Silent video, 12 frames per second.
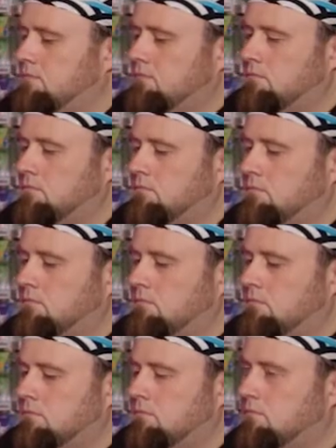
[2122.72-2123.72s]

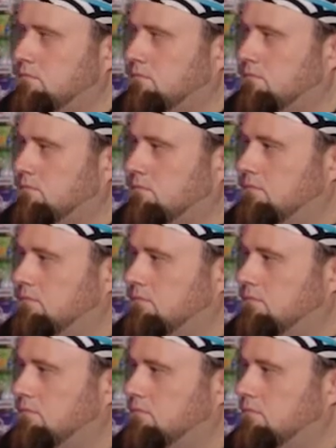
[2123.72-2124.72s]

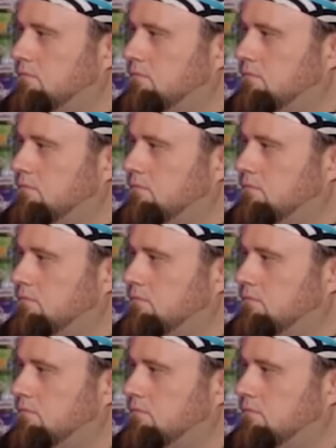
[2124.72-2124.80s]
(not speaking)